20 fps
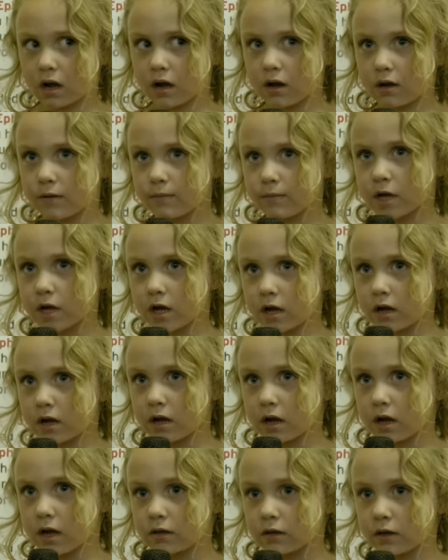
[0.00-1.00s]
Um,
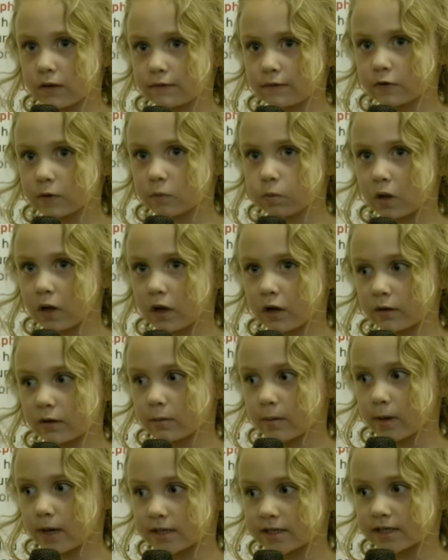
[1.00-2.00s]
I love to play
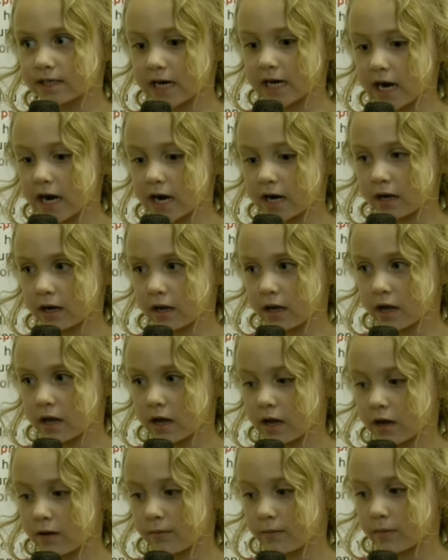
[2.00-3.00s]
with my dad
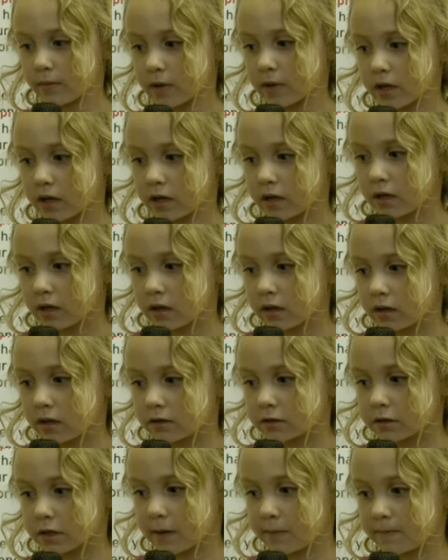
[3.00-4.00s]
um,
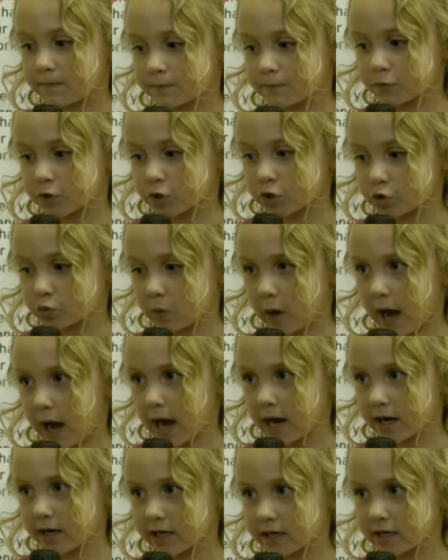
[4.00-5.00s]
the
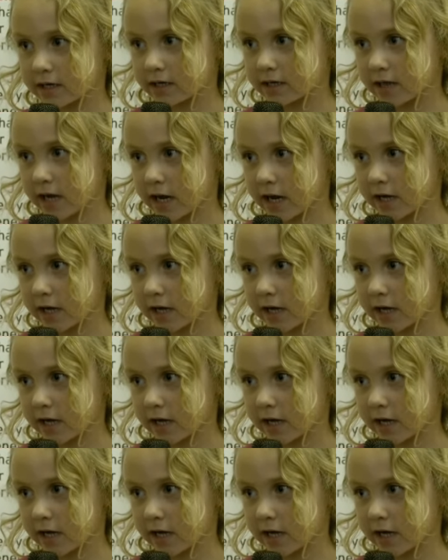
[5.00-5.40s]
dragon